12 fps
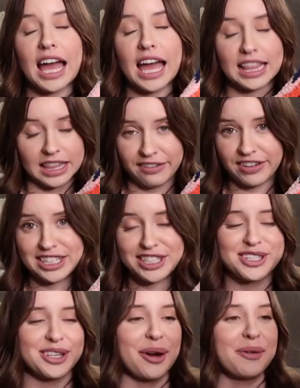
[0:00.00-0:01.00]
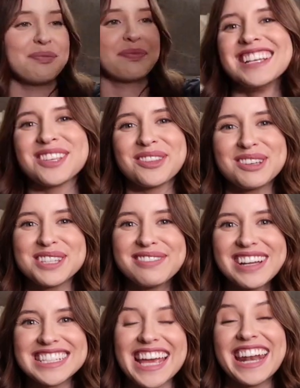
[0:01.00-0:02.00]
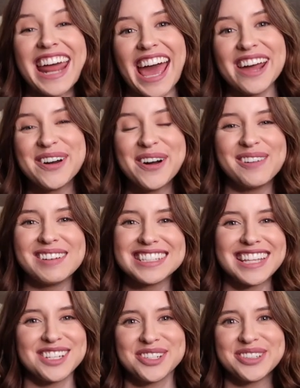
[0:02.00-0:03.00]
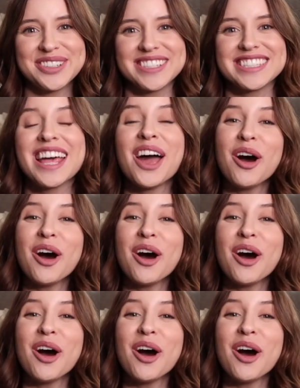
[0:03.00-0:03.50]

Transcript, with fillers: I love it. So, so those are my ten at-home essentials.